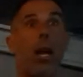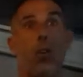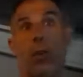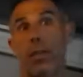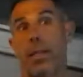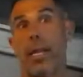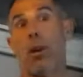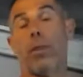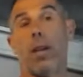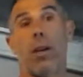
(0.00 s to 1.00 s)
And you can see
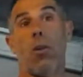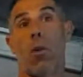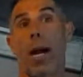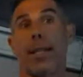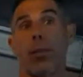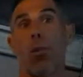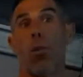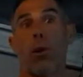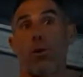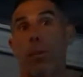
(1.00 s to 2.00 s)
on the right
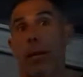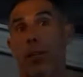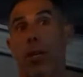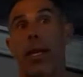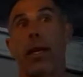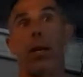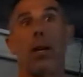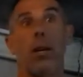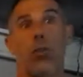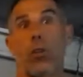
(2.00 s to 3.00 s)
corner of the picture here,
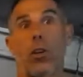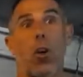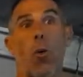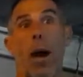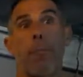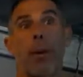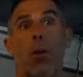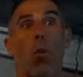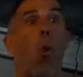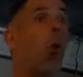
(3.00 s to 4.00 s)
you can go up,
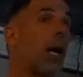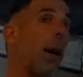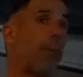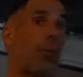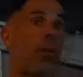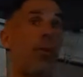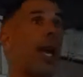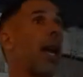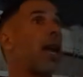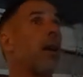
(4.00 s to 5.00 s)
walk up
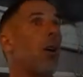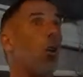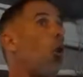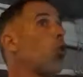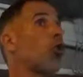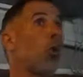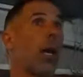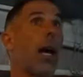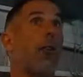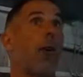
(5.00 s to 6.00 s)
there, launch your
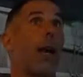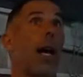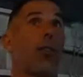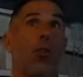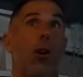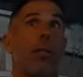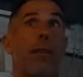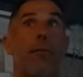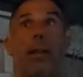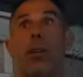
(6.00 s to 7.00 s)
glider on a nice
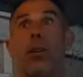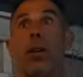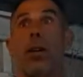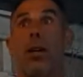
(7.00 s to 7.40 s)
grassy field.